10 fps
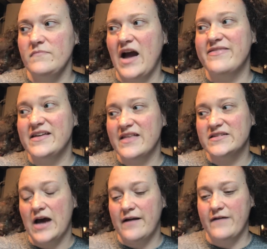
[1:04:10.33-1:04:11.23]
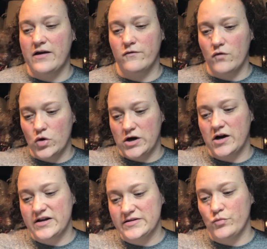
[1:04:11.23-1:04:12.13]
I think that's kind of out of order,
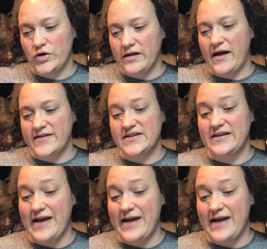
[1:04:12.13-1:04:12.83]
because I'm realizing